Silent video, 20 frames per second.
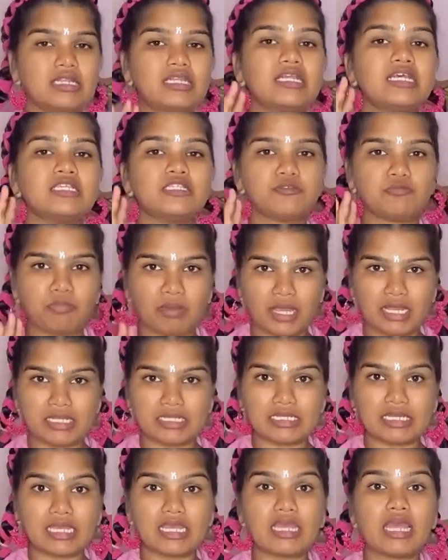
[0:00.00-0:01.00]
This painting
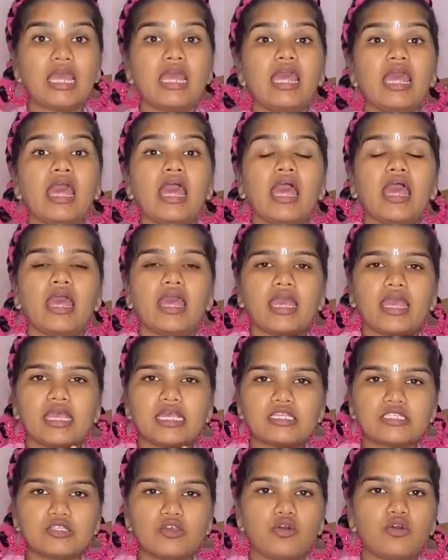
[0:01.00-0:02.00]

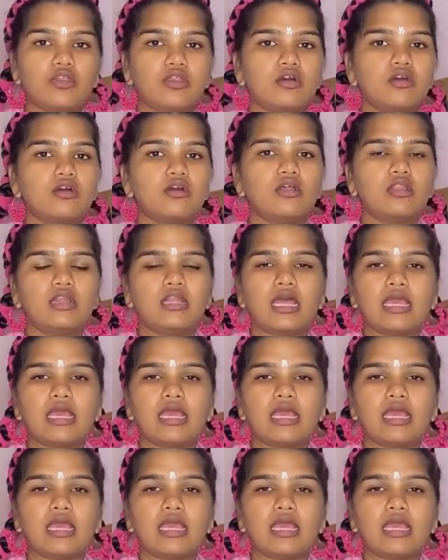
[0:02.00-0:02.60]
is gonna